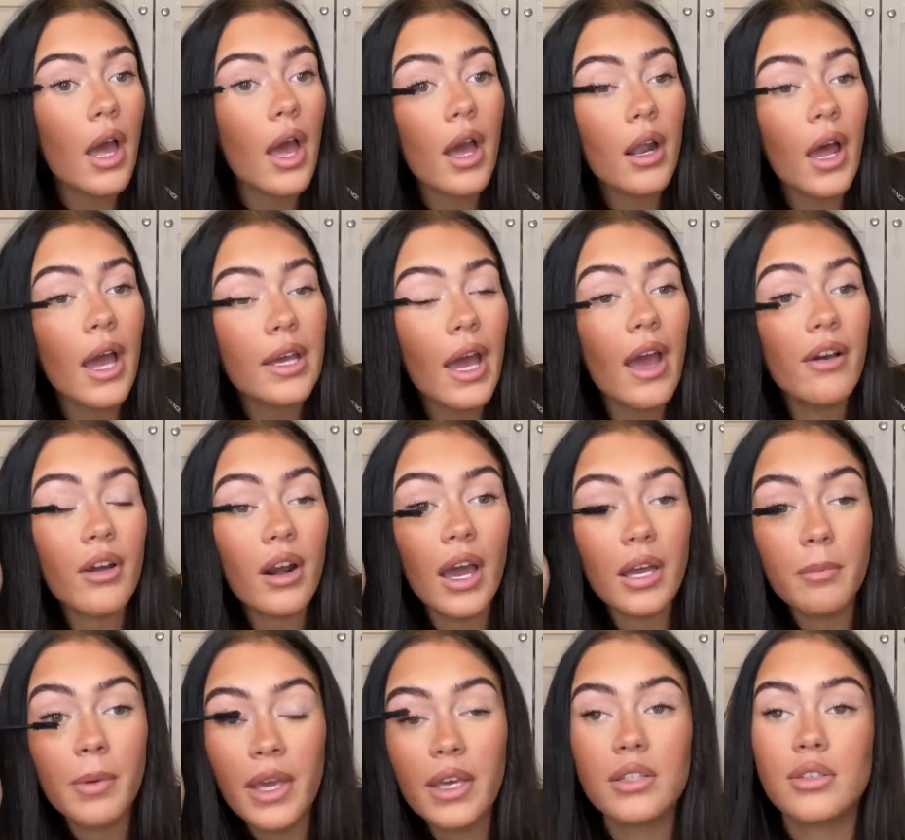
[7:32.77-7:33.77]
Right, ever
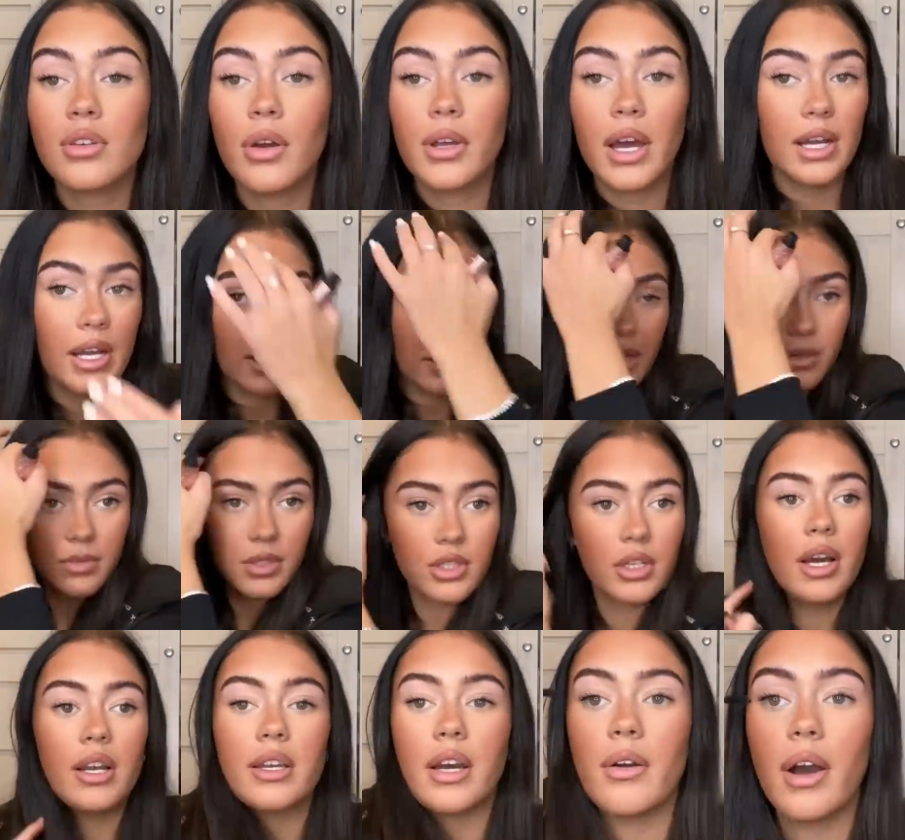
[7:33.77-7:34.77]
like, pink is so girly and I'm such a
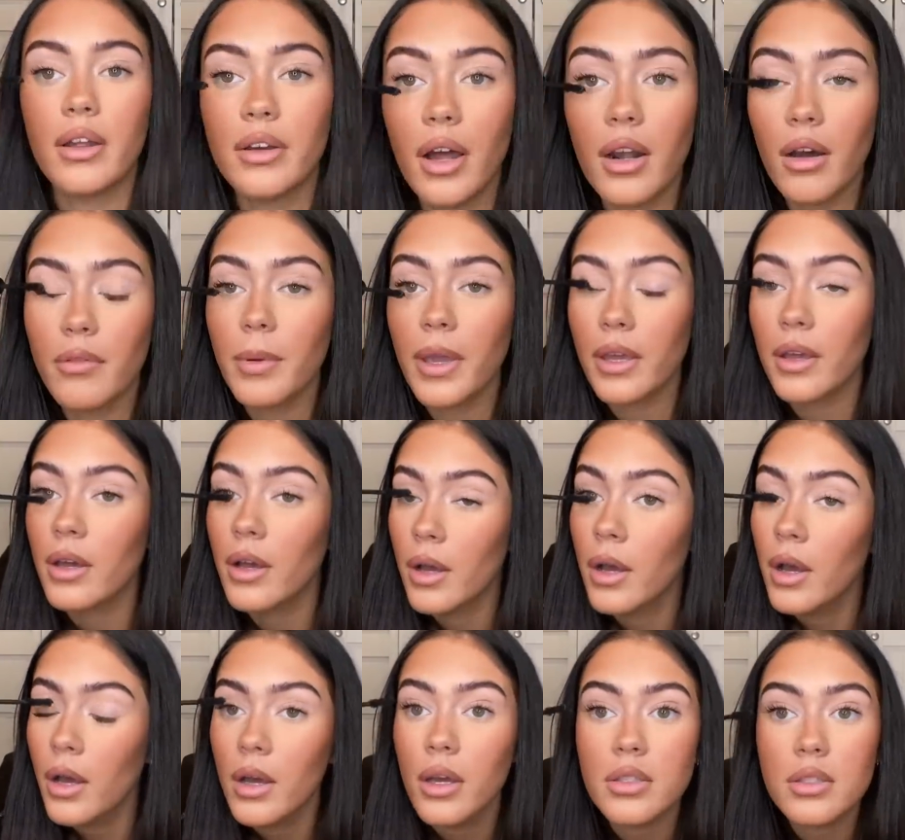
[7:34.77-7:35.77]
girly girl and I love pink.
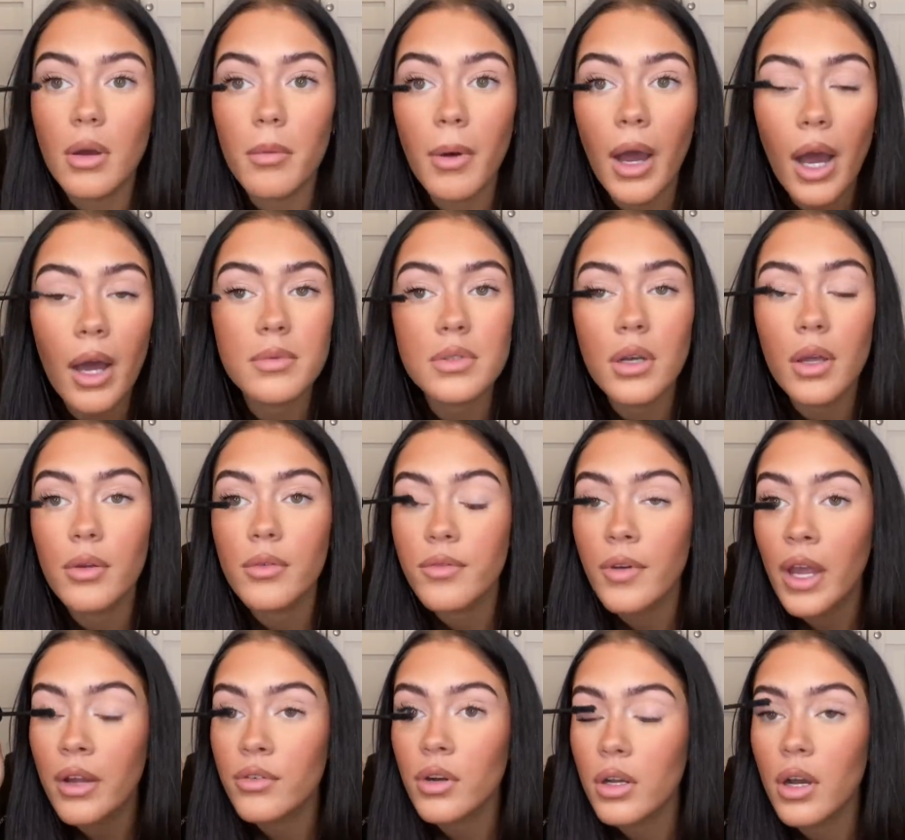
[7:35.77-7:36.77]
my absolute
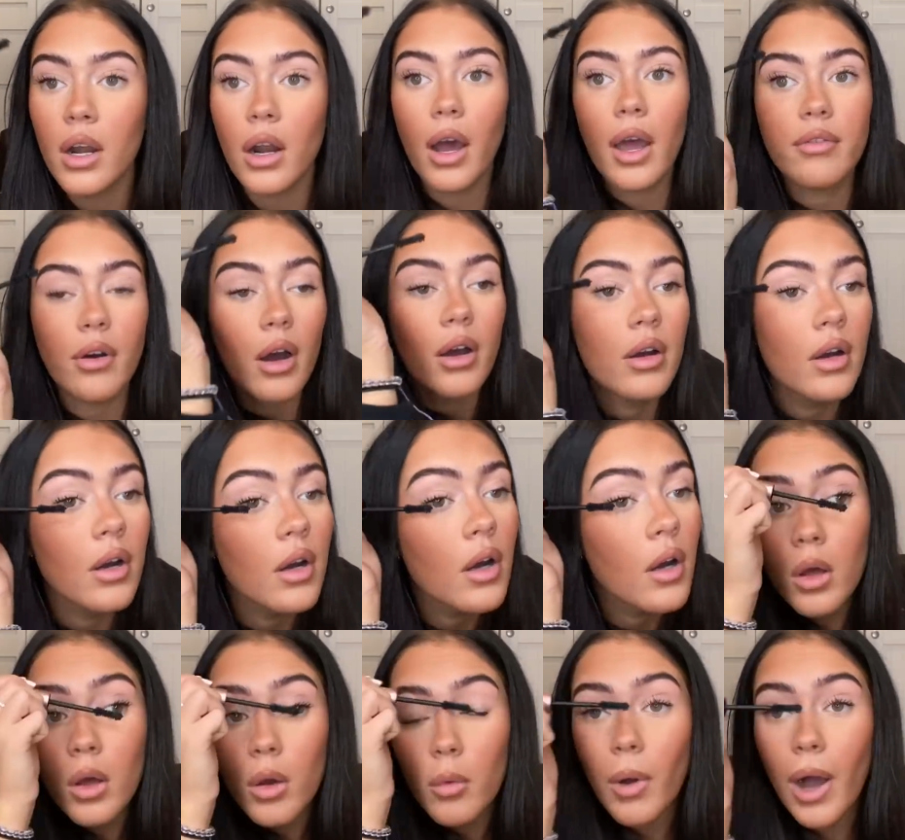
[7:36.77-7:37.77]
favourite colour ever.
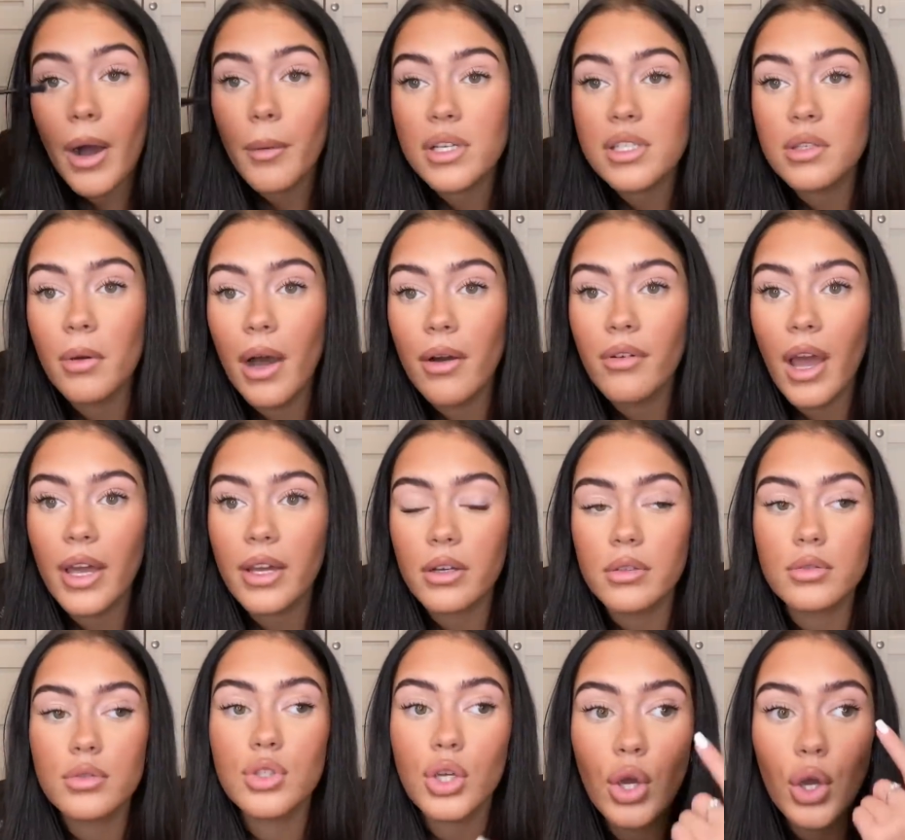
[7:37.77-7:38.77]
Wow, I still have like
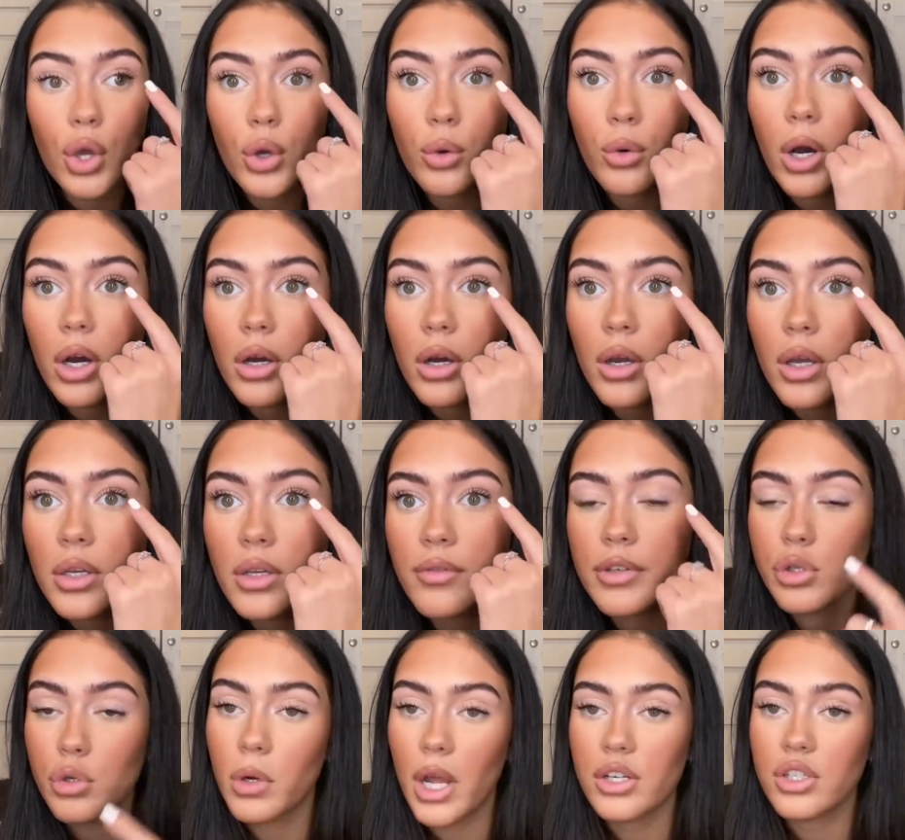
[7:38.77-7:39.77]
two
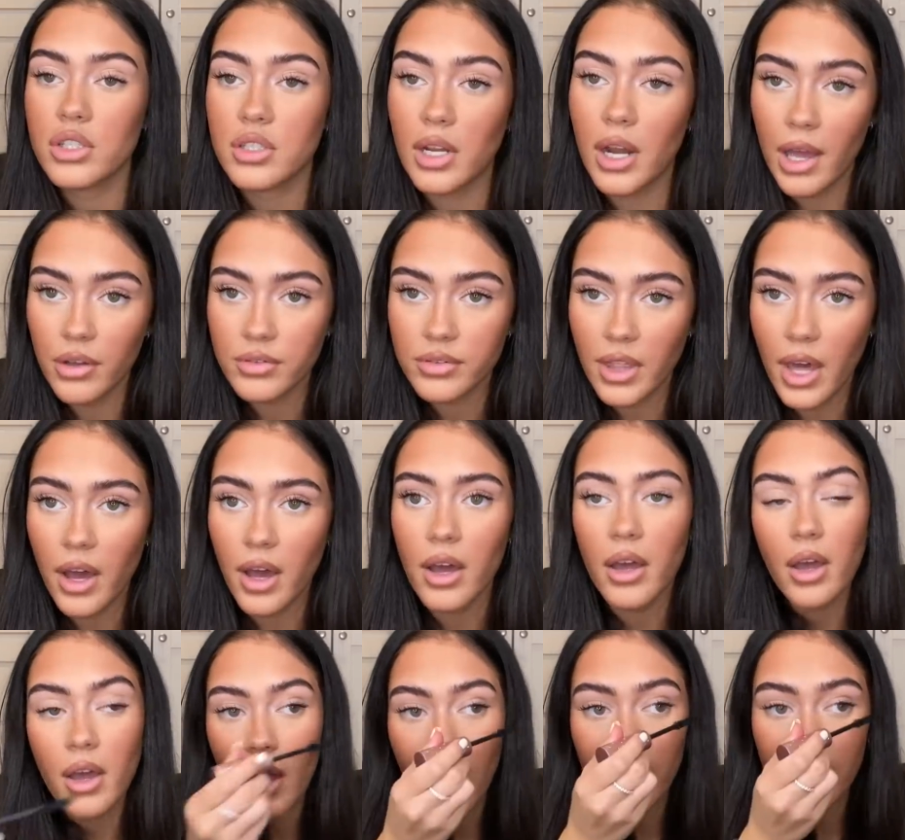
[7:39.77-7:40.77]
individual lashes left there
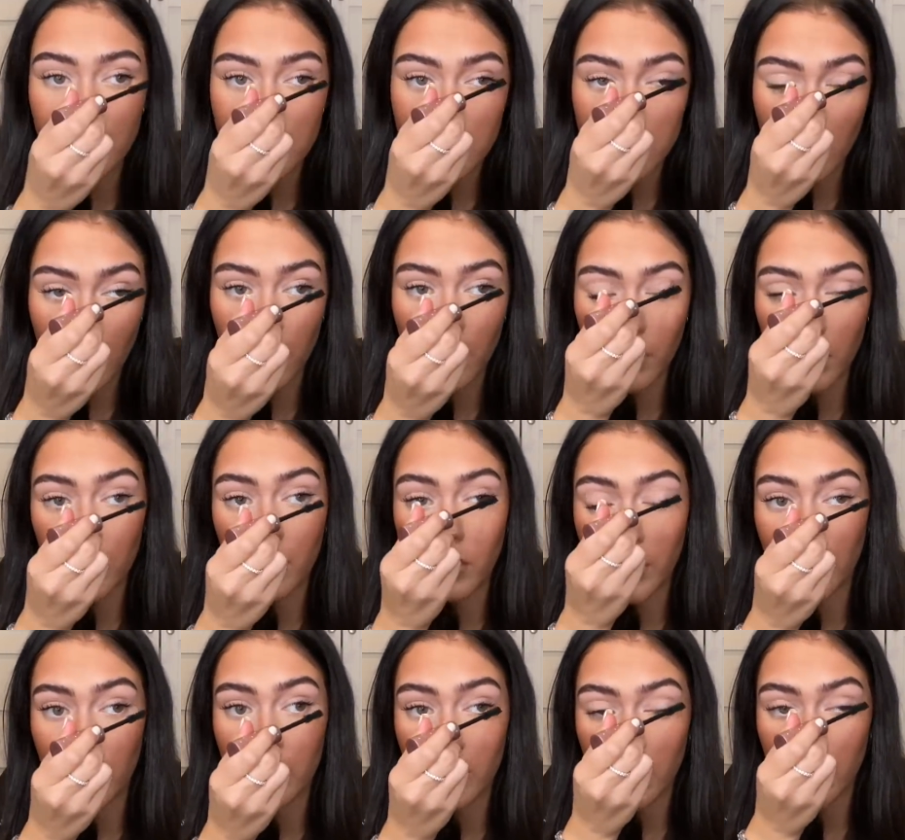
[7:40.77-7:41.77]
and it's so
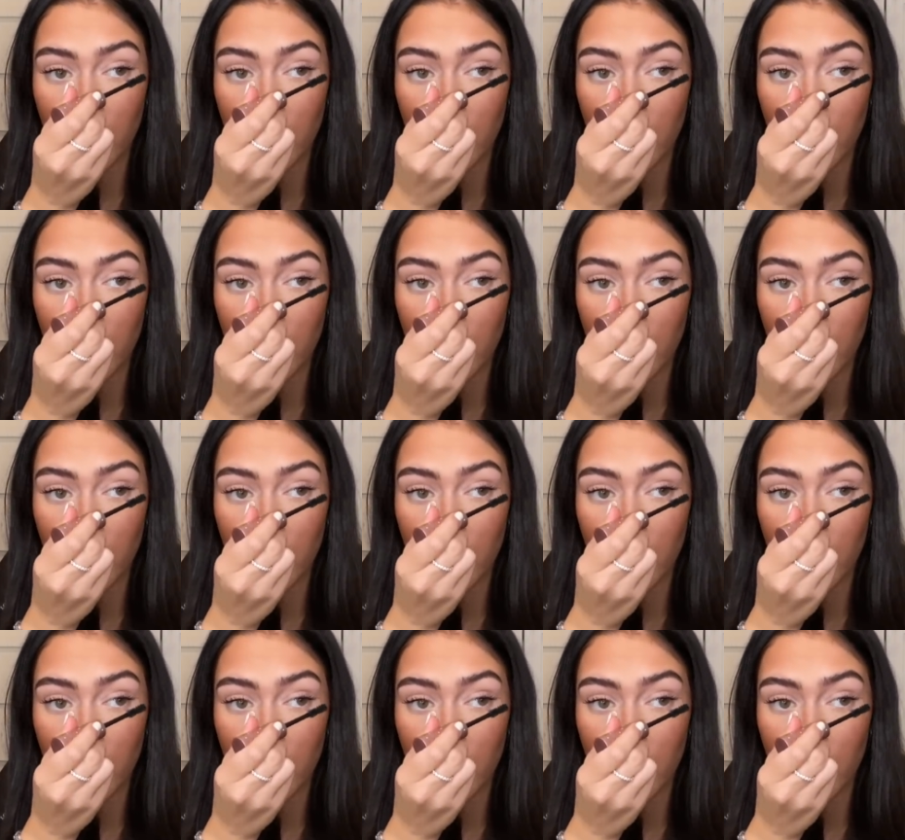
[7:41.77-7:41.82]
annoying.